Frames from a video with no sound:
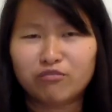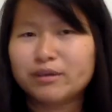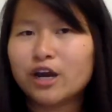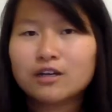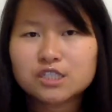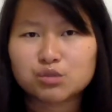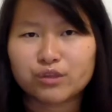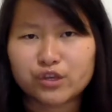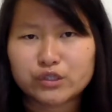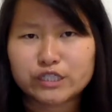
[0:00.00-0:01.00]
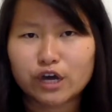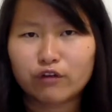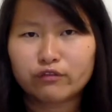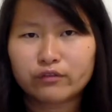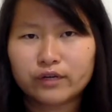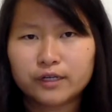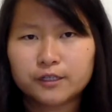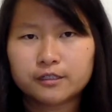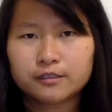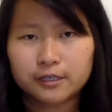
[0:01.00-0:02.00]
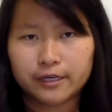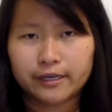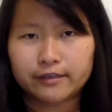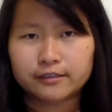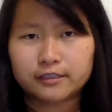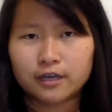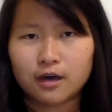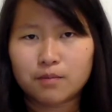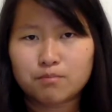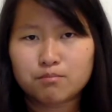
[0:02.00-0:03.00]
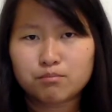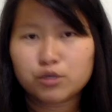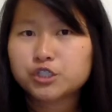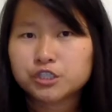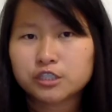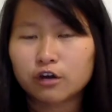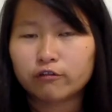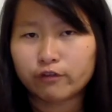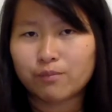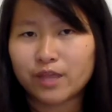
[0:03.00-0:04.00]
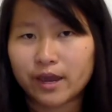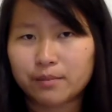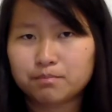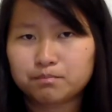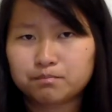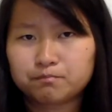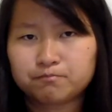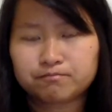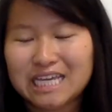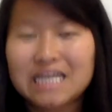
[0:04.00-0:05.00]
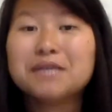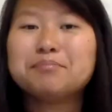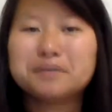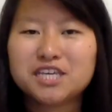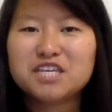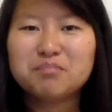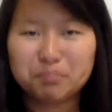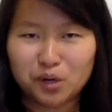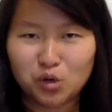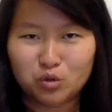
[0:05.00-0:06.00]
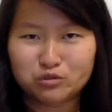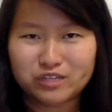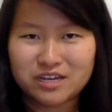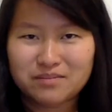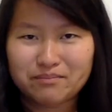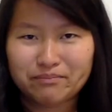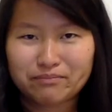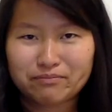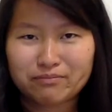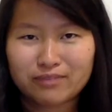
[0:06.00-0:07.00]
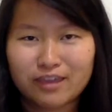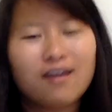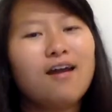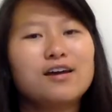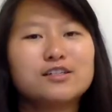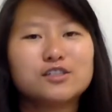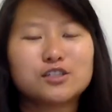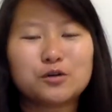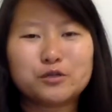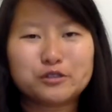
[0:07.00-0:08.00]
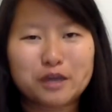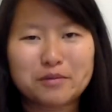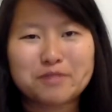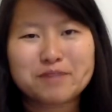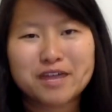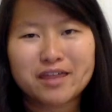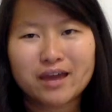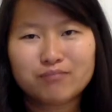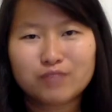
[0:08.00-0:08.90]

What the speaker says: Be honest with yourself and push yourself from there. Be bold. So, what do I mean by that?